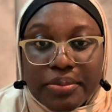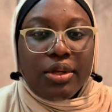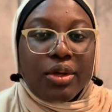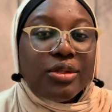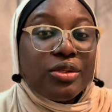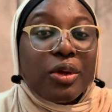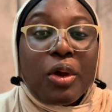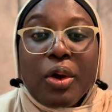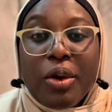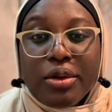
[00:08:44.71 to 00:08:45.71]
Not
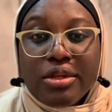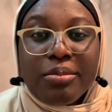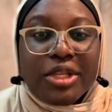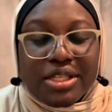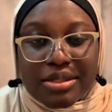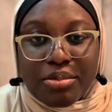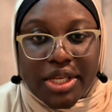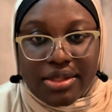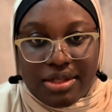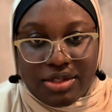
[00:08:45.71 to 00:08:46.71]
God, please
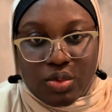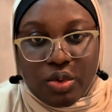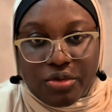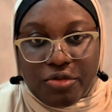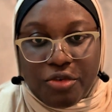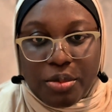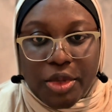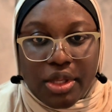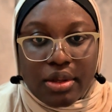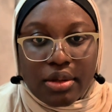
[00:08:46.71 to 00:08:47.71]
make this work for
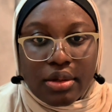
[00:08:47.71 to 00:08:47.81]
me.